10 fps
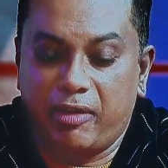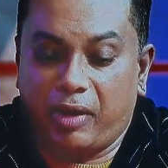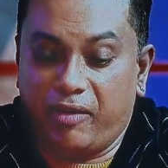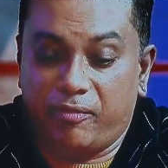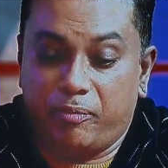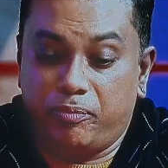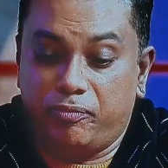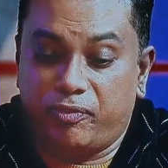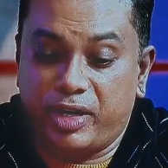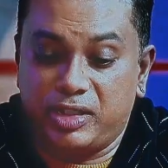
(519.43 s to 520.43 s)
Right? I've
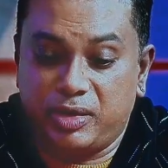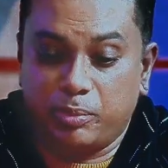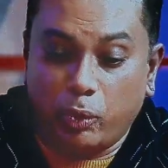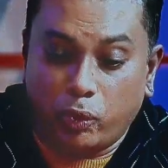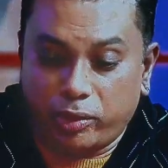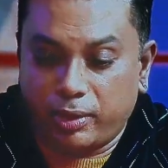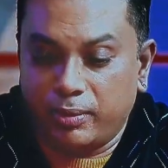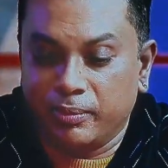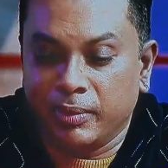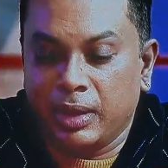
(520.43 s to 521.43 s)
friends in
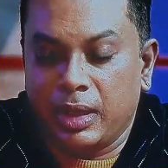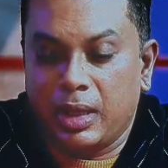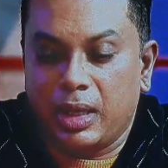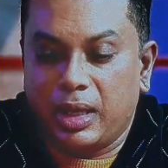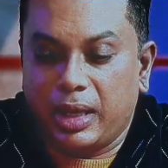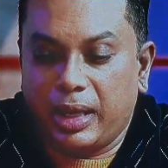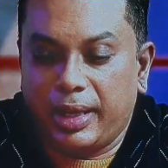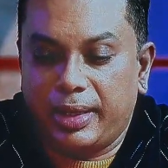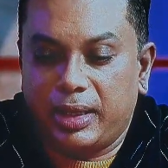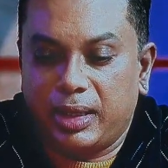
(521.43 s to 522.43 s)
both.
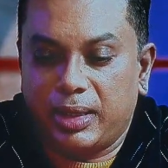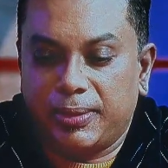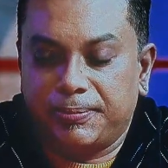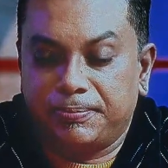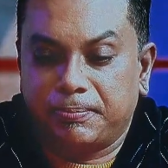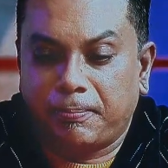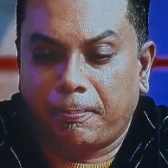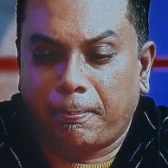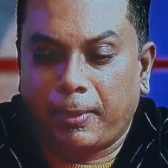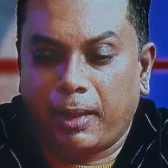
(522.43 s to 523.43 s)
And
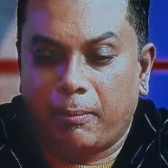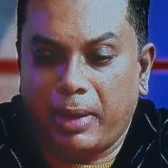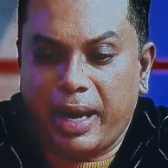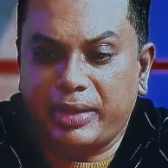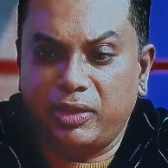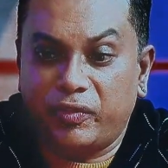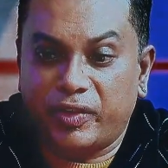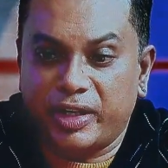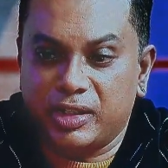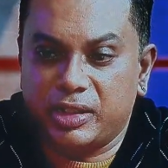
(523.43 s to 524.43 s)
my
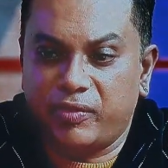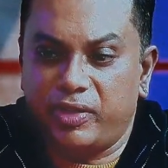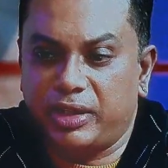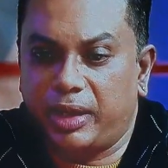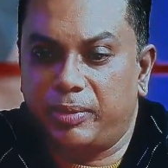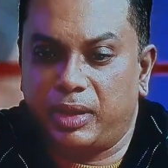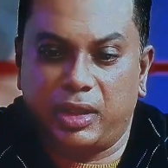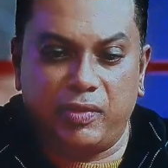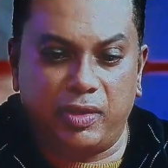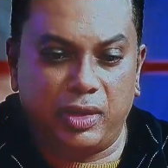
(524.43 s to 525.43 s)
actor friends, every time
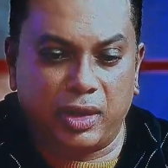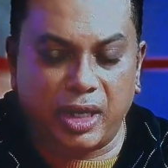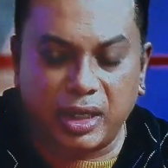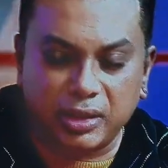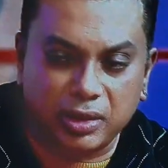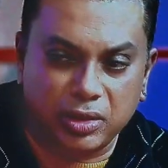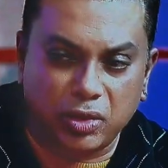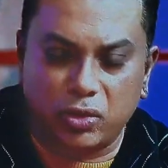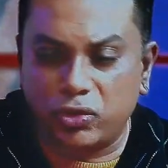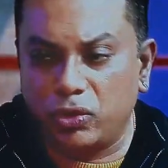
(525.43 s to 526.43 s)
they're given a
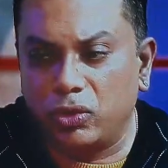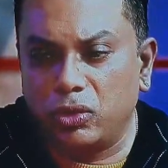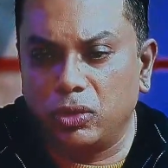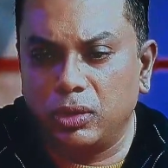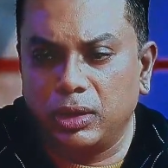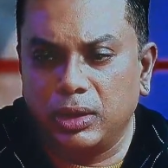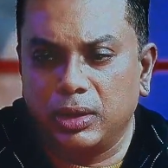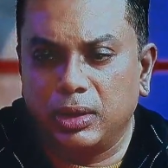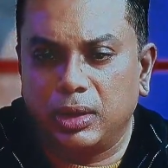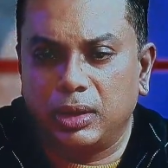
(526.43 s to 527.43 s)
character or a role,
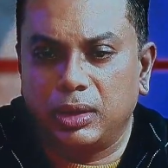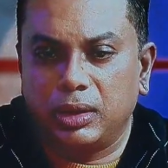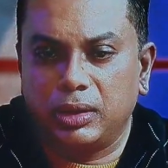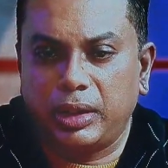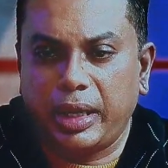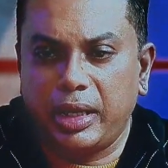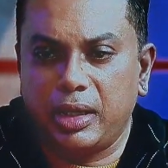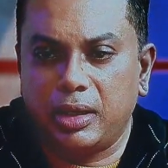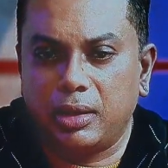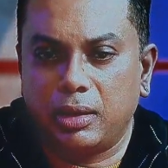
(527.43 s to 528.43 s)

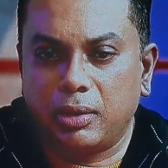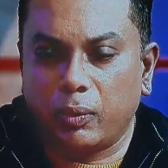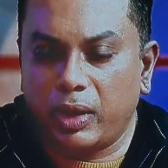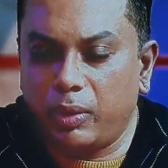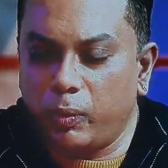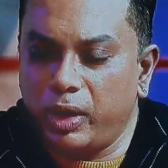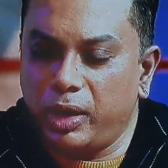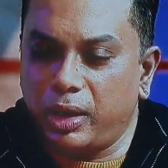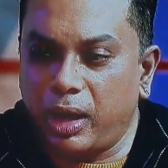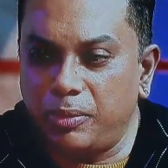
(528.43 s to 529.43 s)

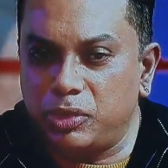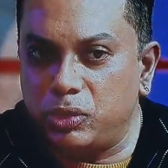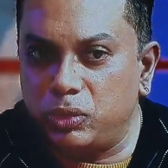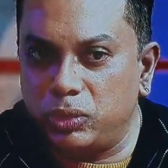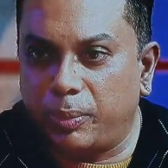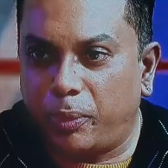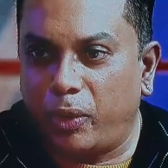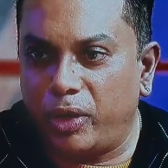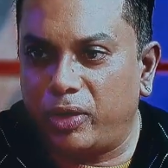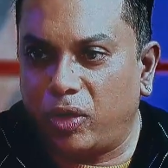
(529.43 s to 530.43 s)
when it comes to the
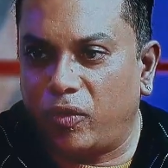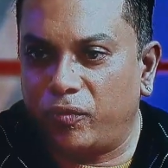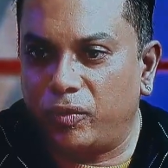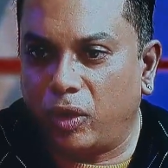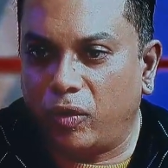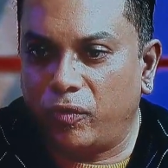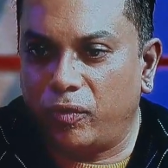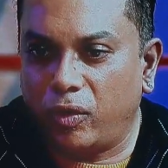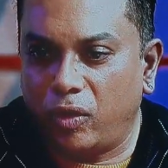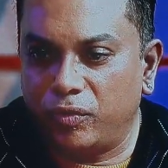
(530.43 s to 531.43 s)
point of
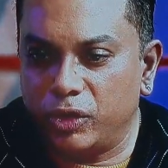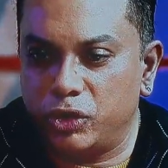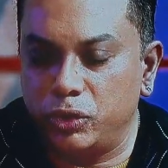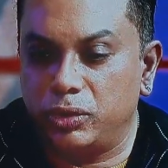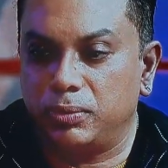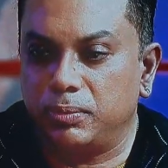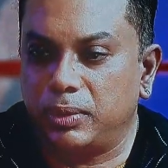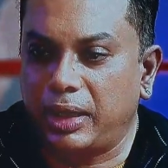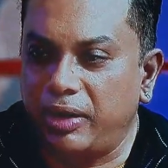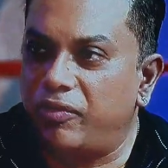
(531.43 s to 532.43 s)
the shoot,
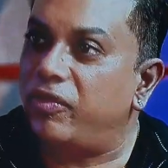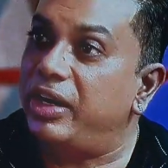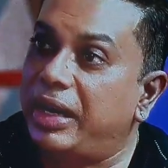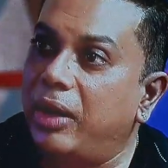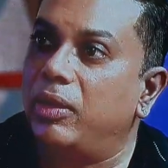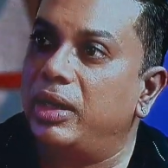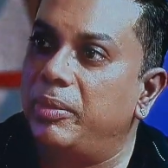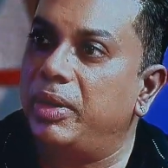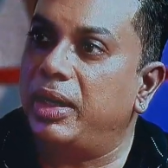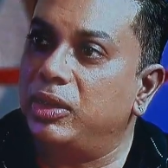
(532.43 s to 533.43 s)
they kind of freak out a
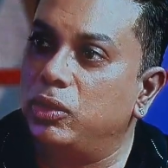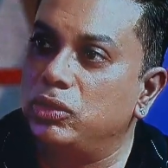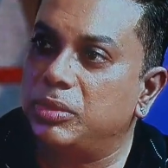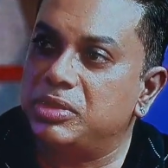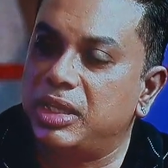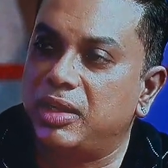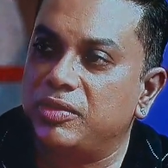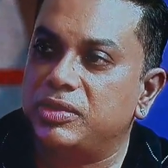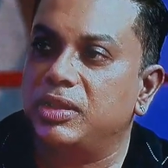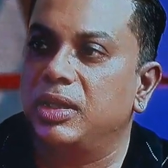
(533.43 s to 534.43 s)
little bit and lose
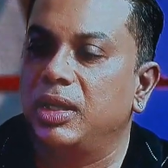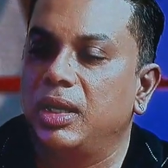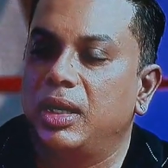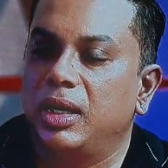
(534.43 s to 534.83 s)
themselves.